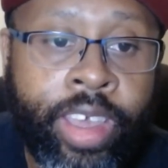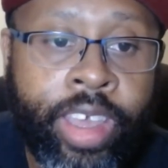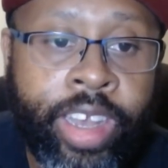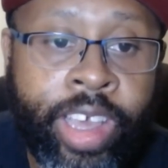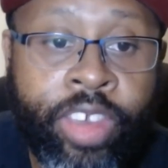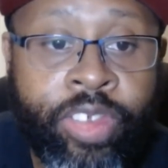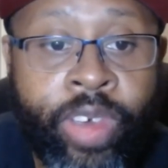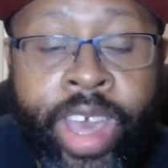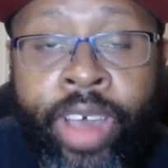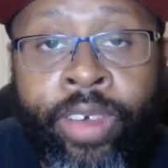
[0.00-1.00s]
They also
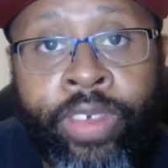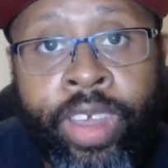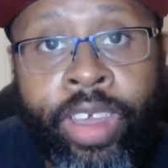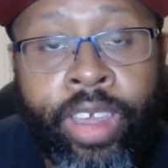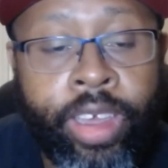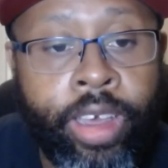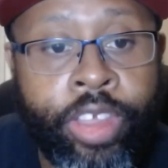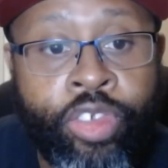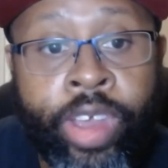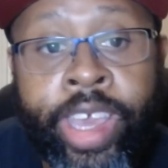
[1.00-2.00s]
have uh,
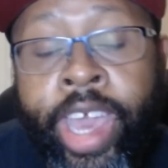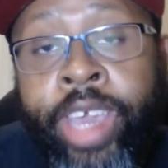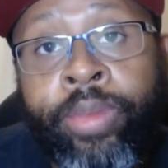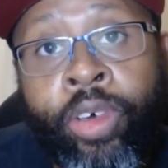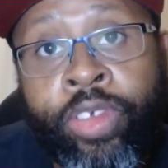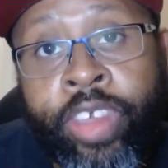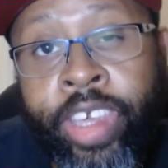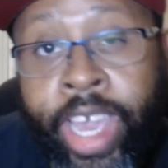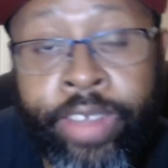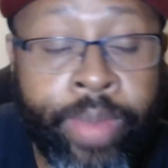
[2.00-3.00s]
Trey Amos. He
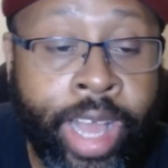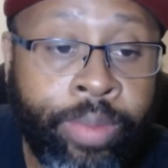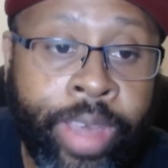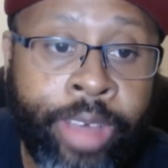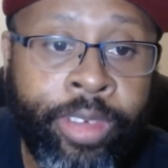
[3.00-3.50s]
came from Alabama